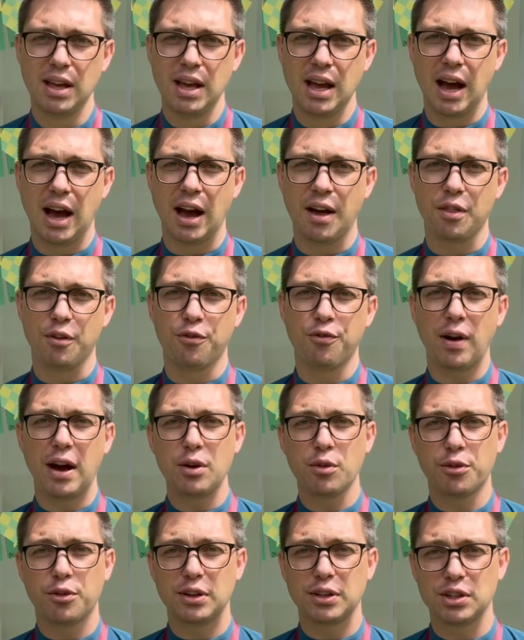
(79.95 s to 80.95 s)
Uh, the
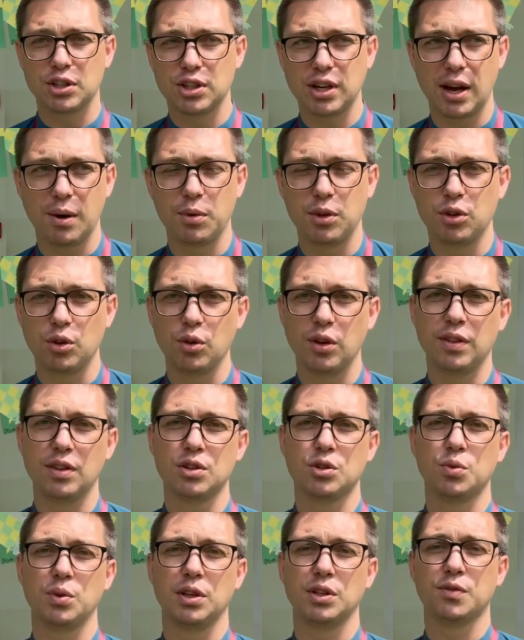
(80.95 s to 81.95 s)
final thing to share with you in
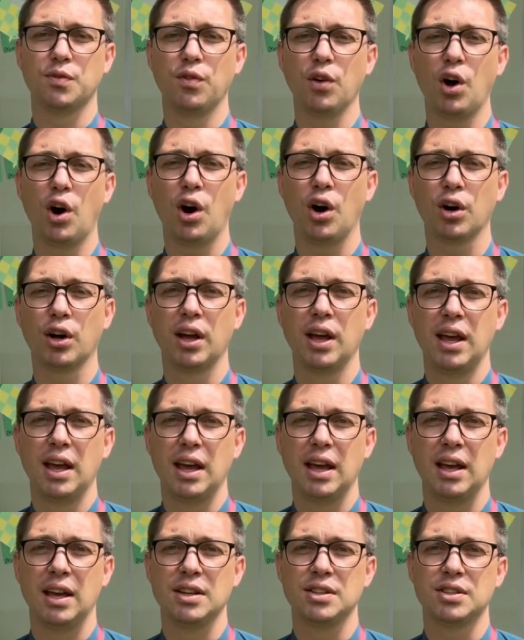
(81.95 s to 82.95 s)
this week's vlog
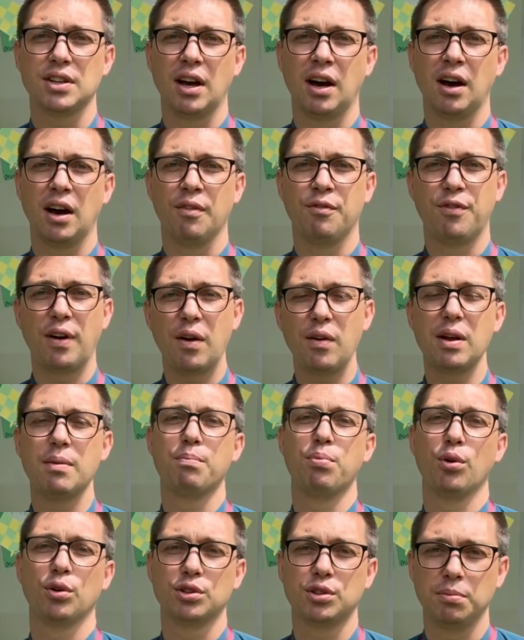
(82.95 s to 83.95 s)
is uh, a very
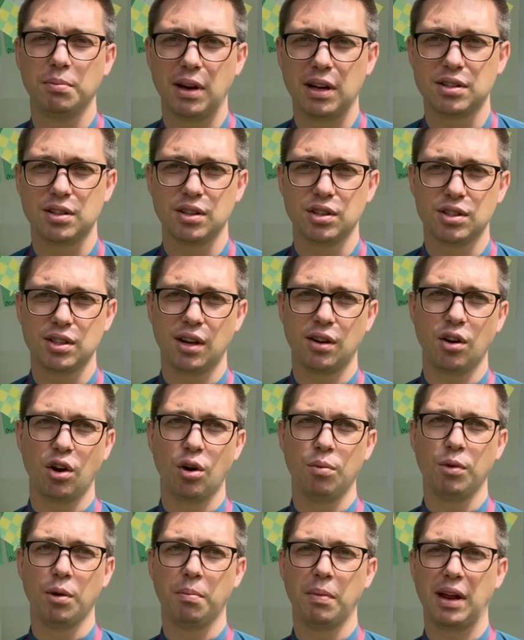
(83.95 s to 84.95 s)
important message sent
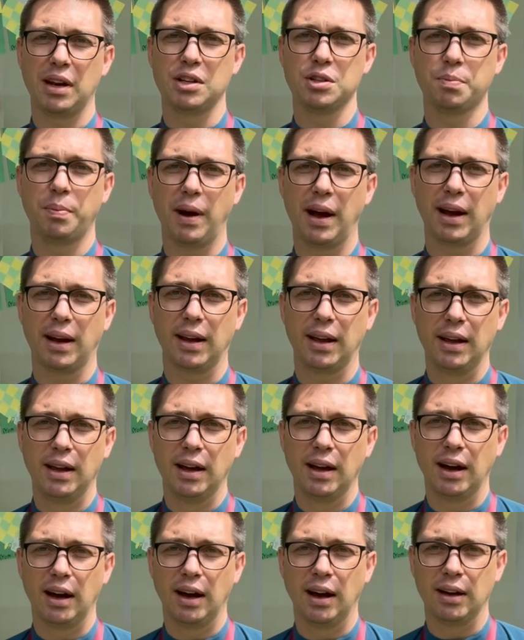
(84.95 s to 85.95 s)
home on ManageBac
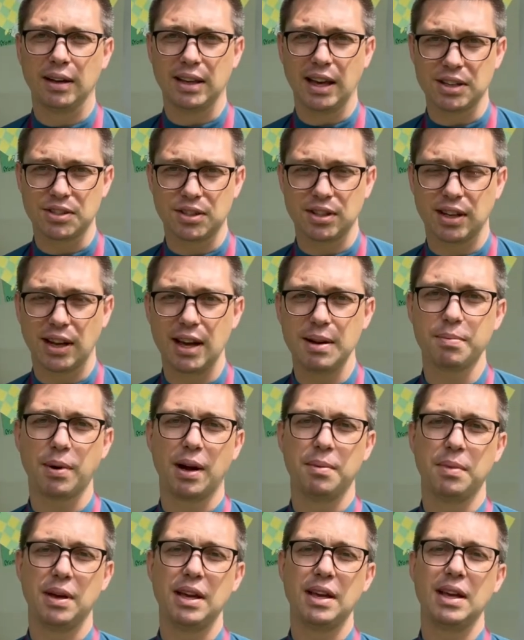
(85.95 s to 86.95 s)
uh, yesterday
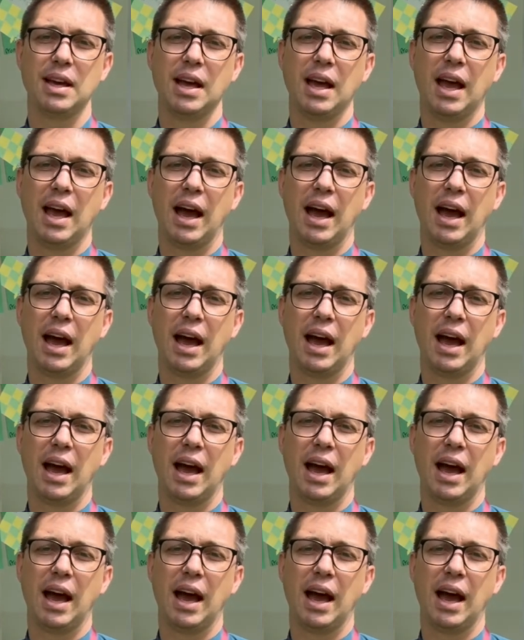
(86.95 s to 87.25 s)
by me.